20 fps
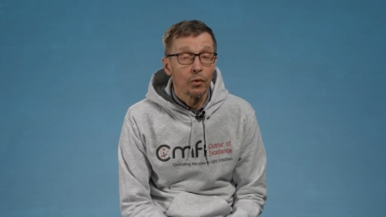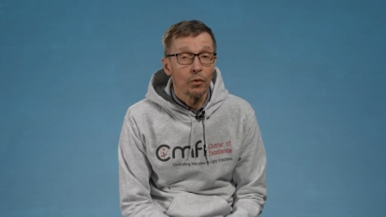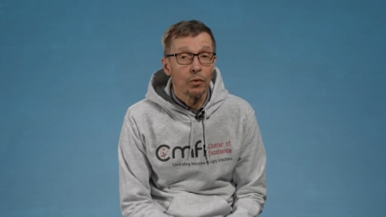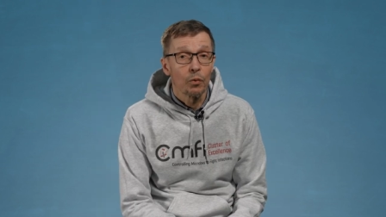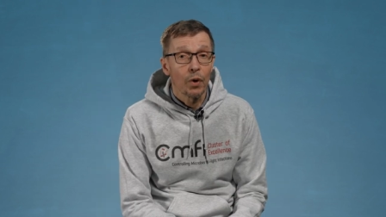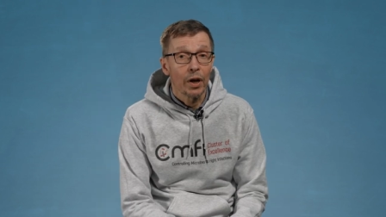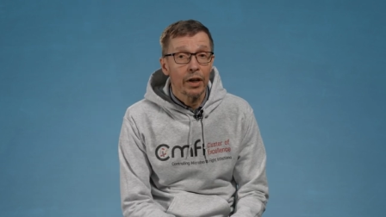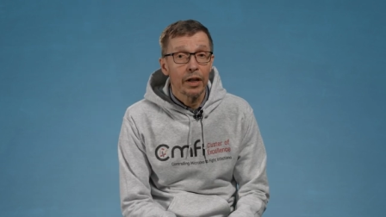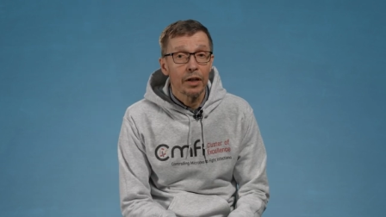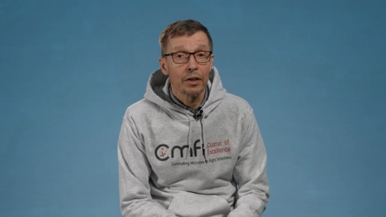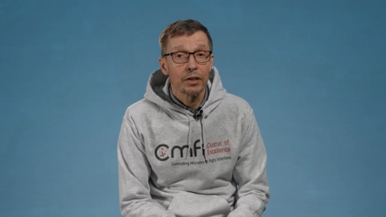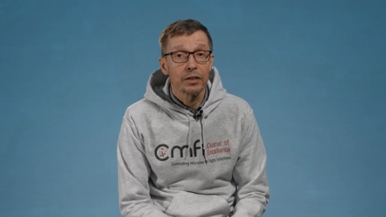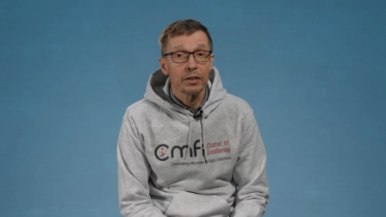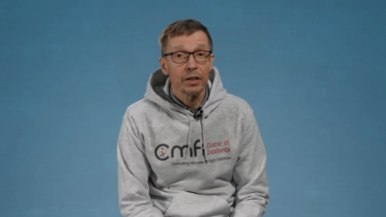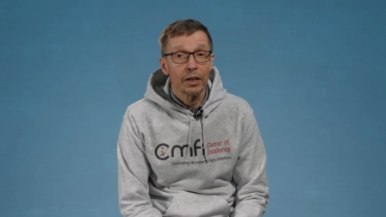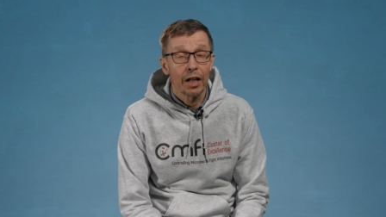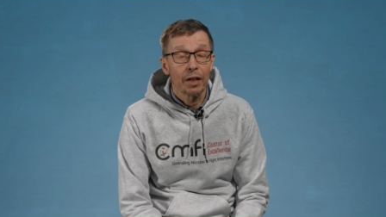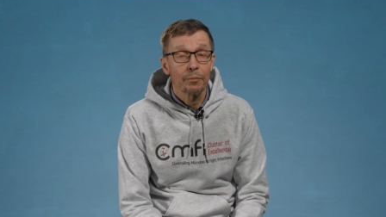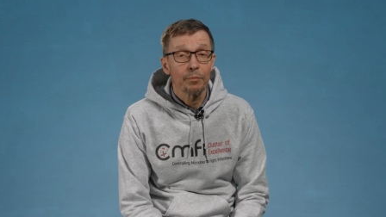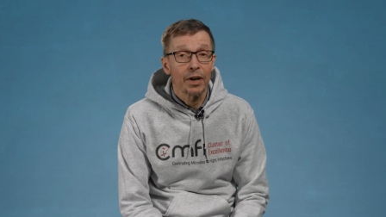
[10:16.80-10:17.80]
on one hand,
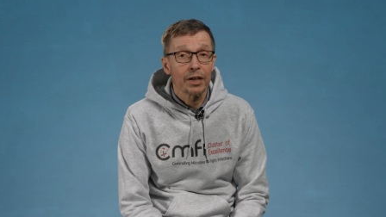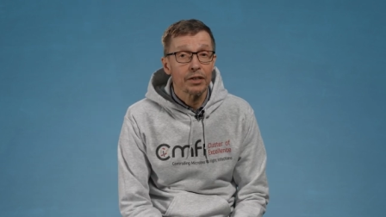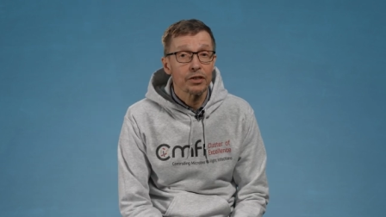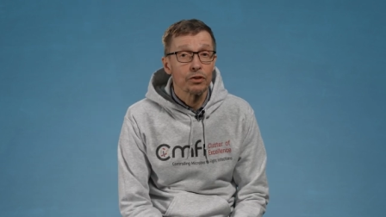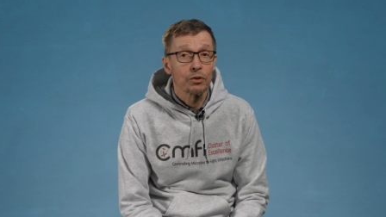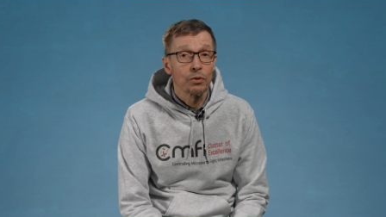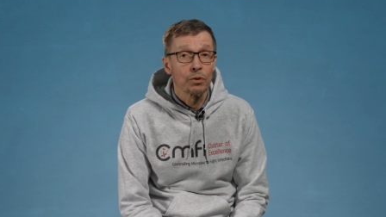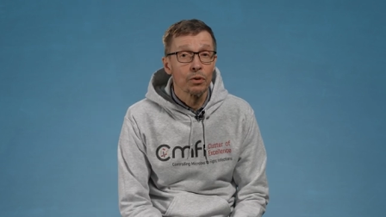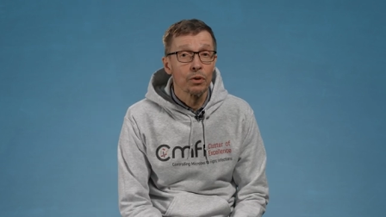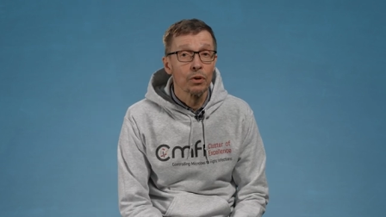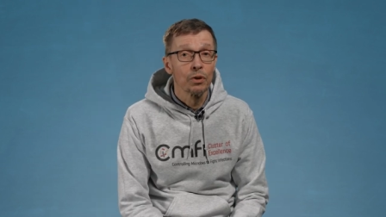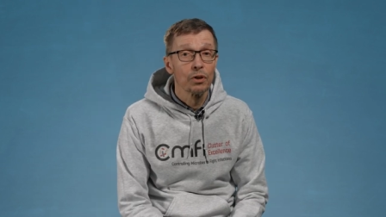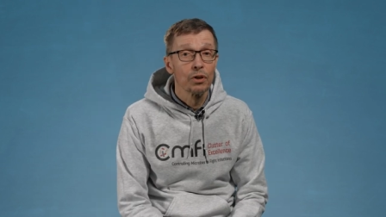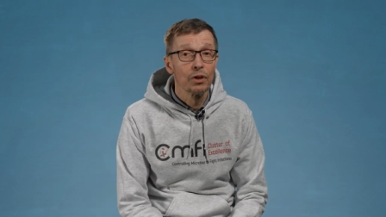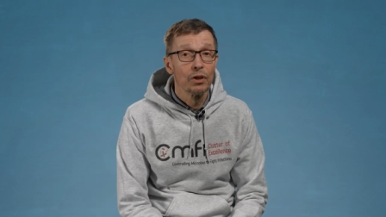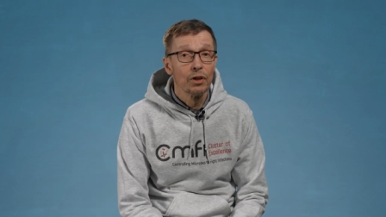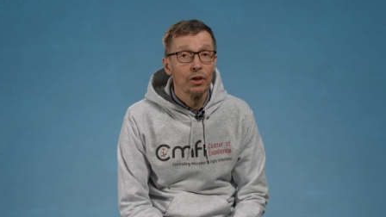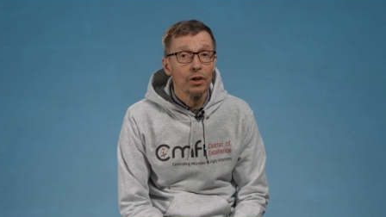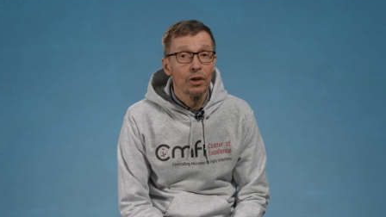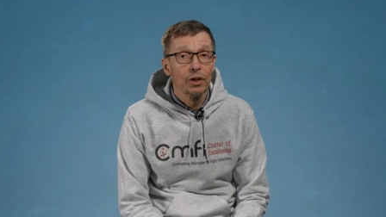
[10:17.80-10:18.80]
help us to
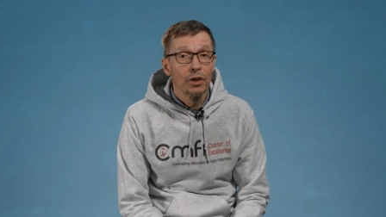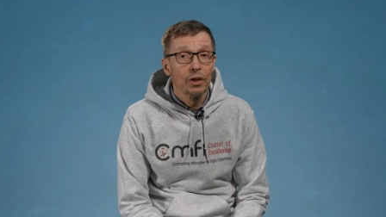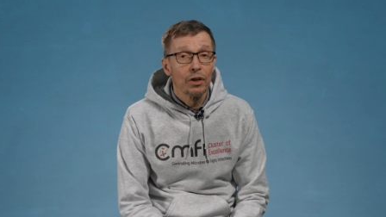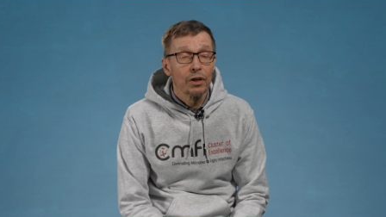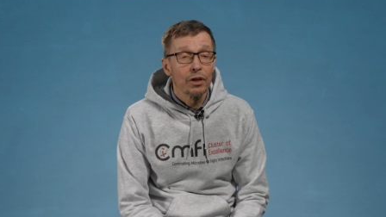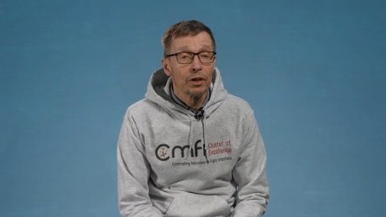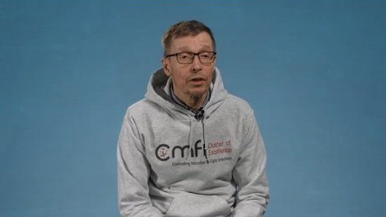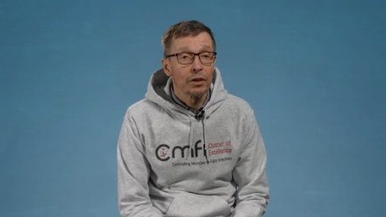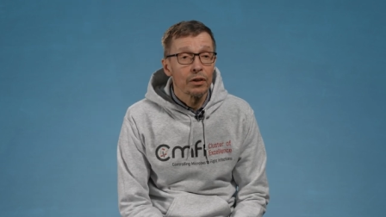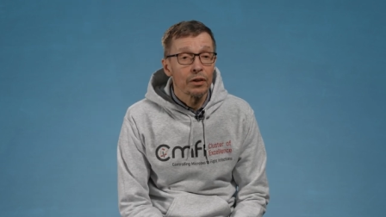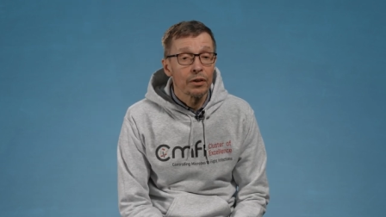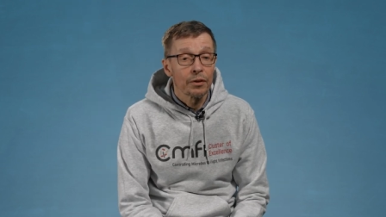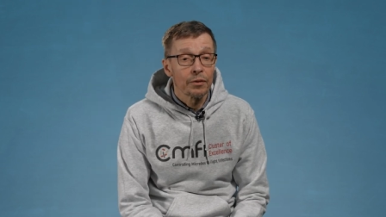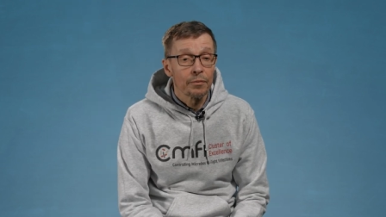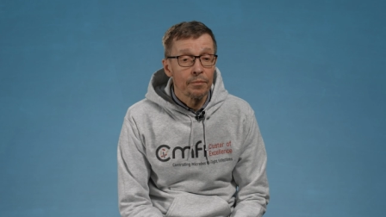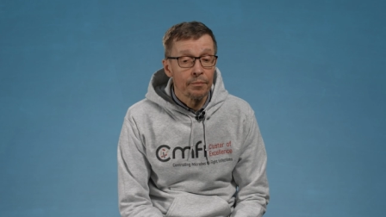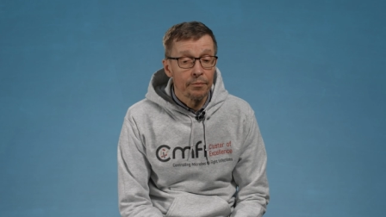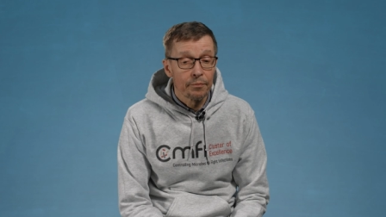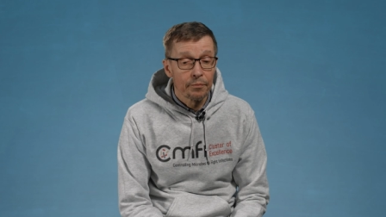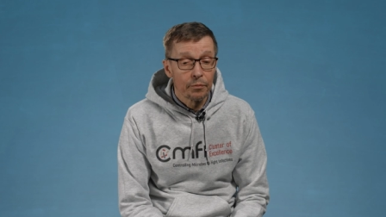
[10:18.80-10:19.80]

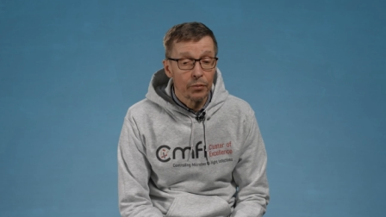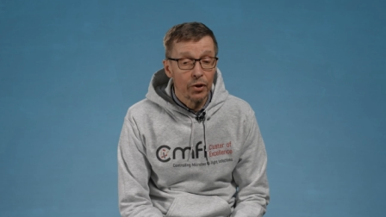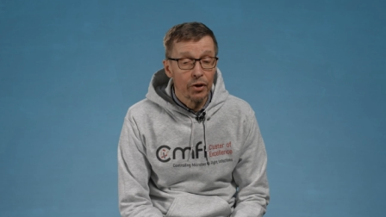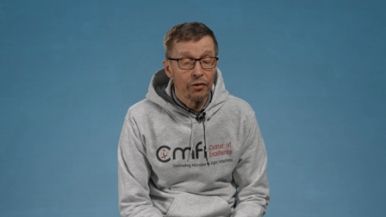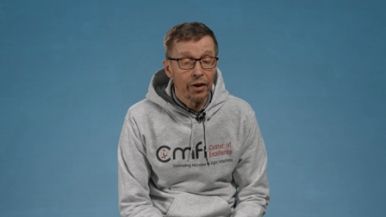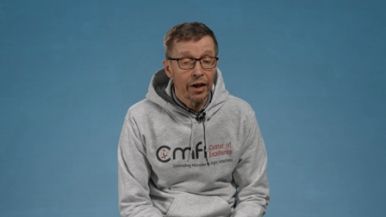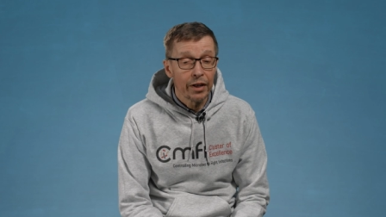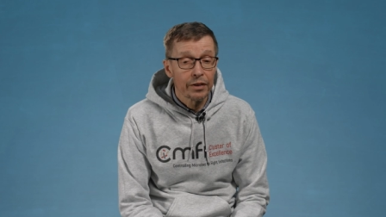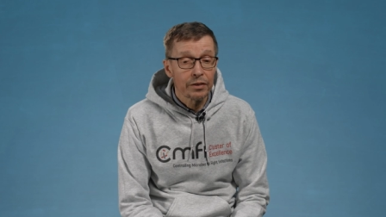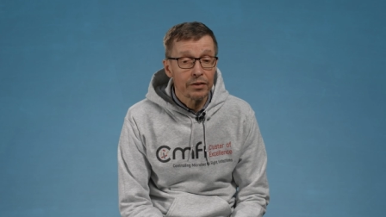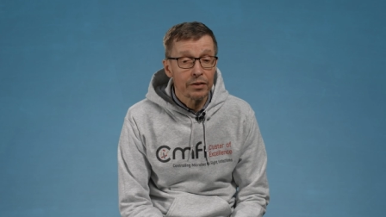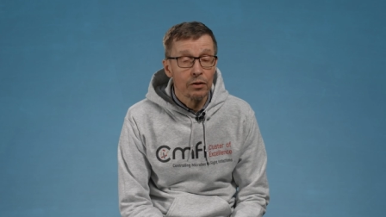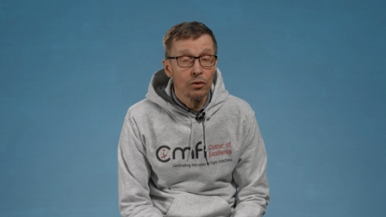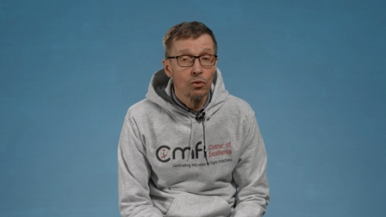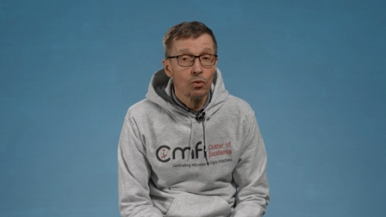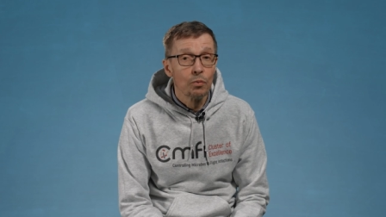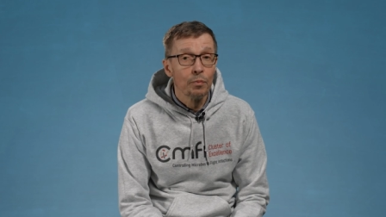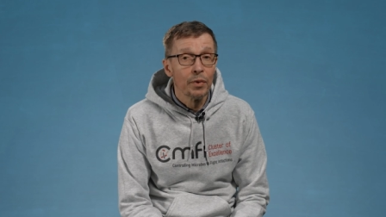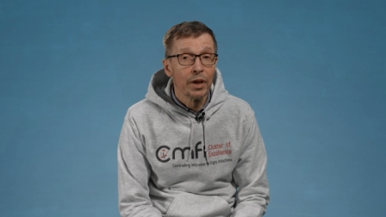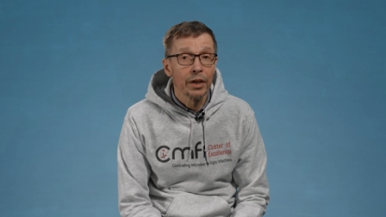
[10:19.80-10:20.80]
prevent a
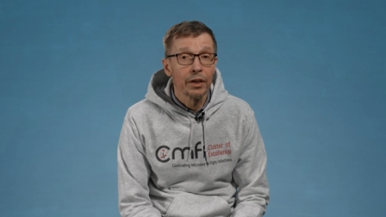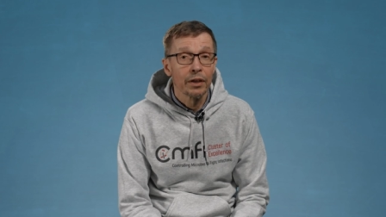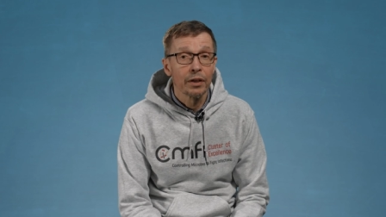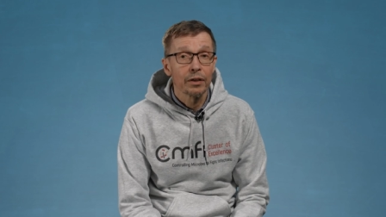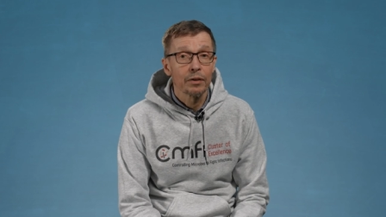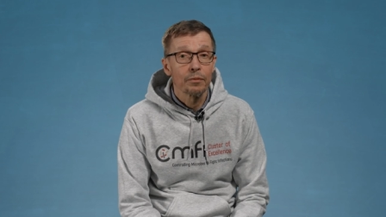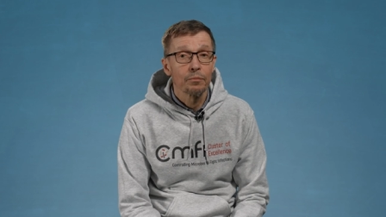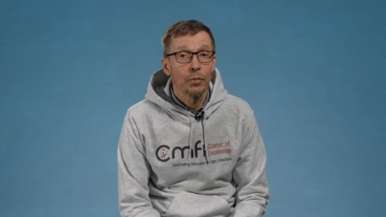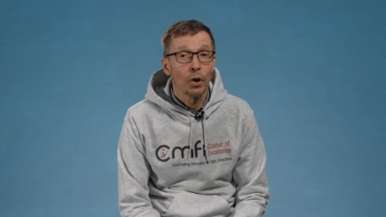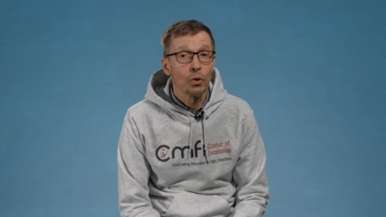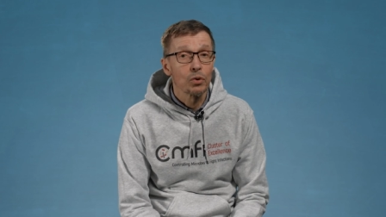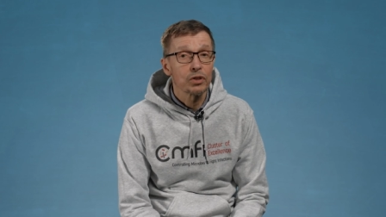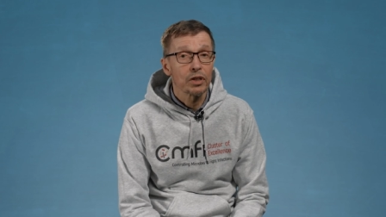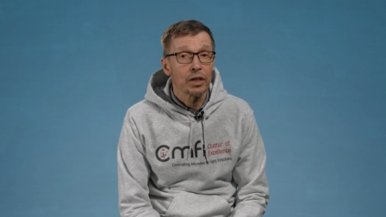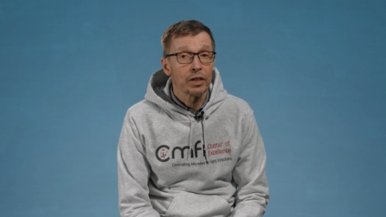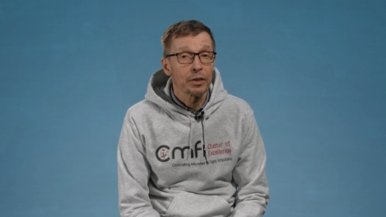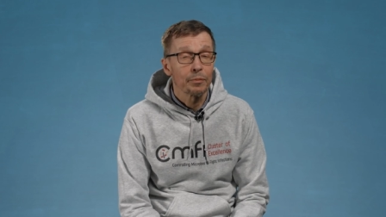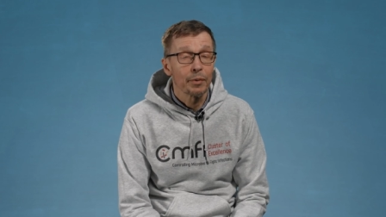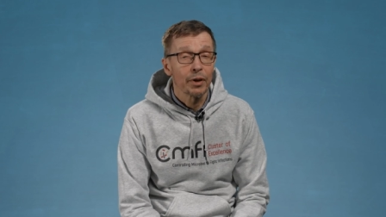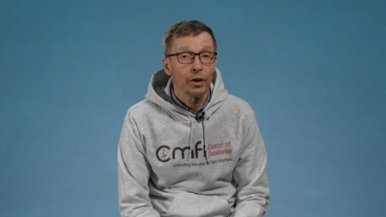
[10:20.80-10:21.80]
looming
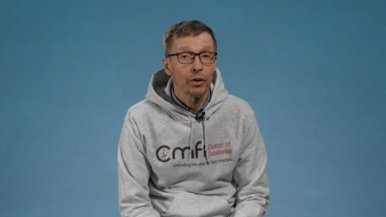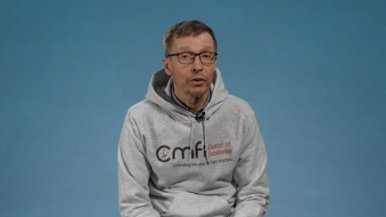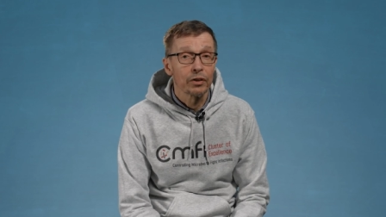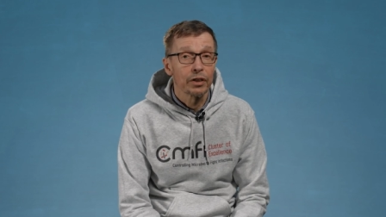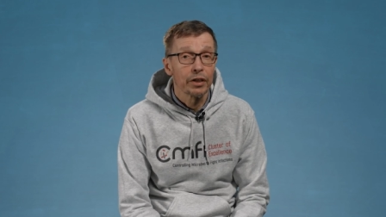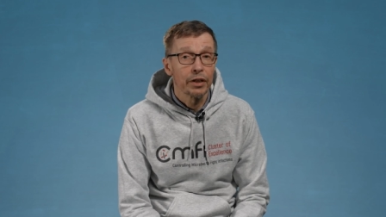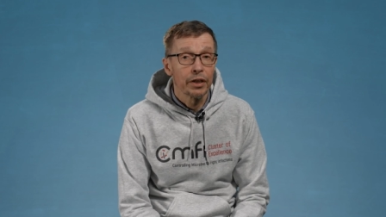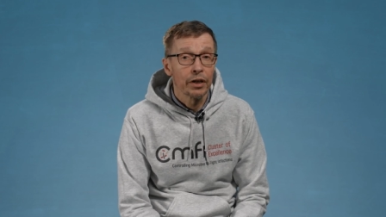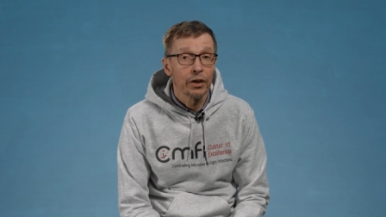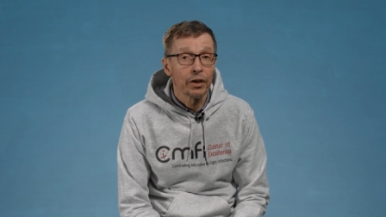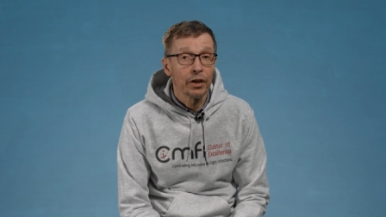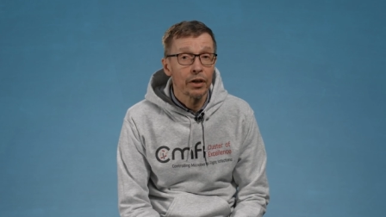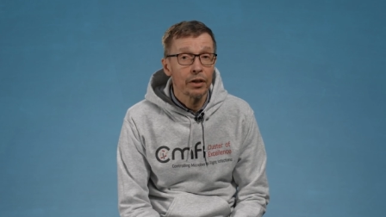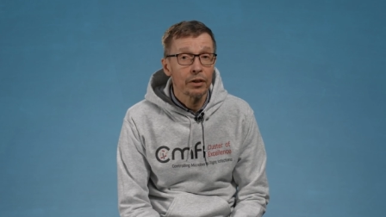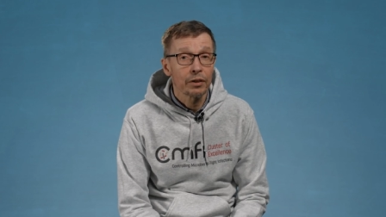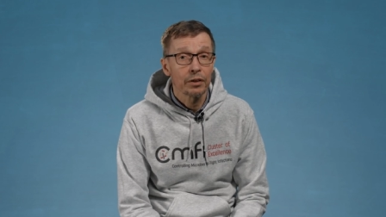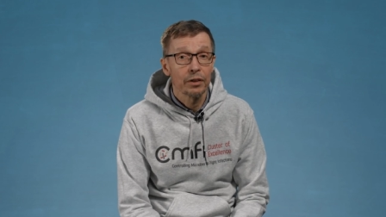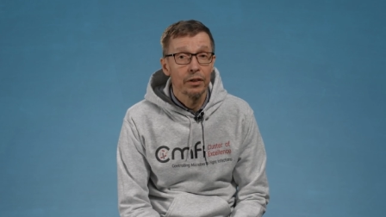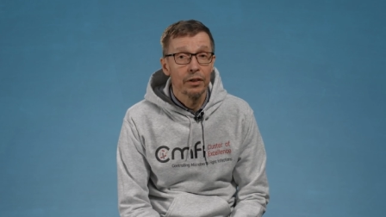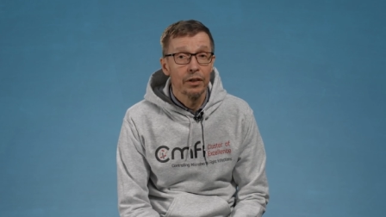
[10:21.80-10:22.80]
post-antibiotic era